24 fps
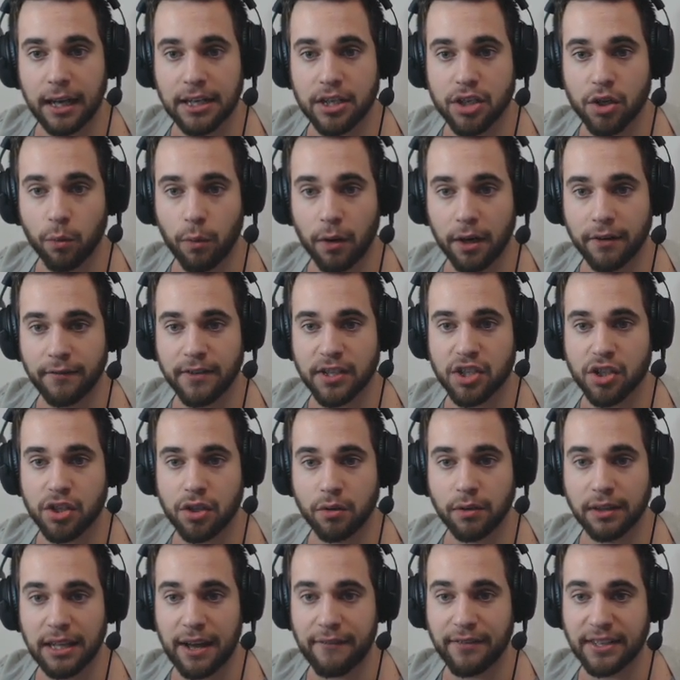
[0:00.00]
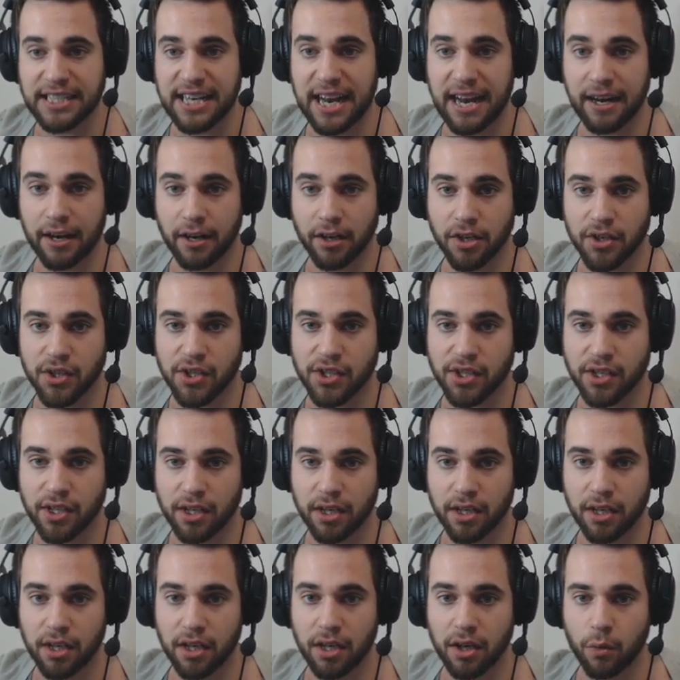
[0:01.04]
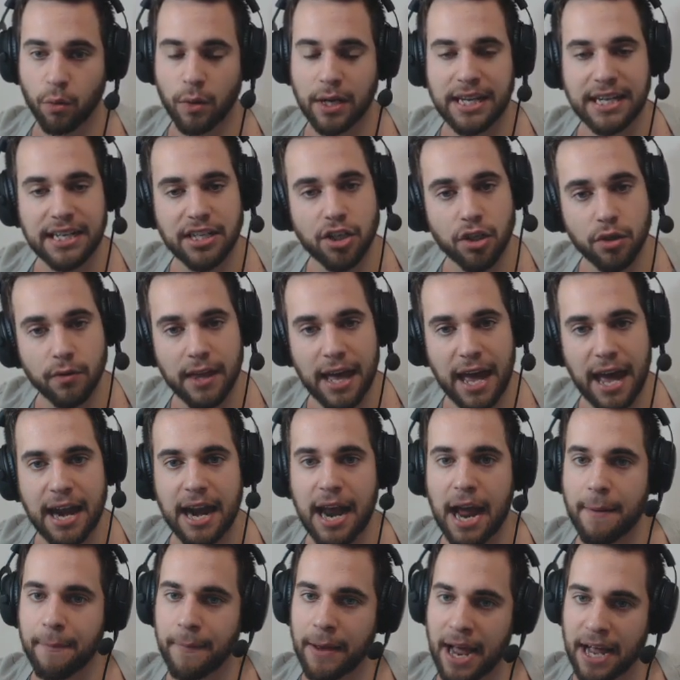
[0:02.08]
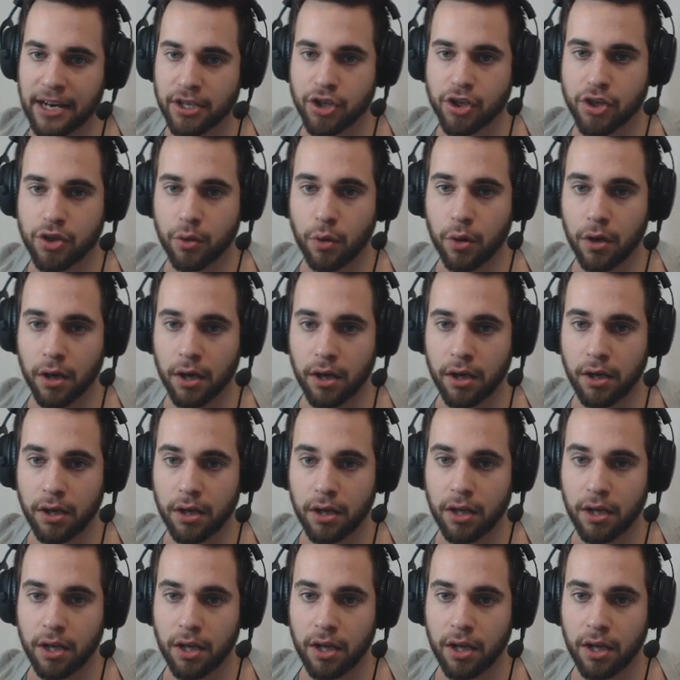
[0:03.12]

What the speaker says: into one of his two Levitators. Would he do that? I'm not sure.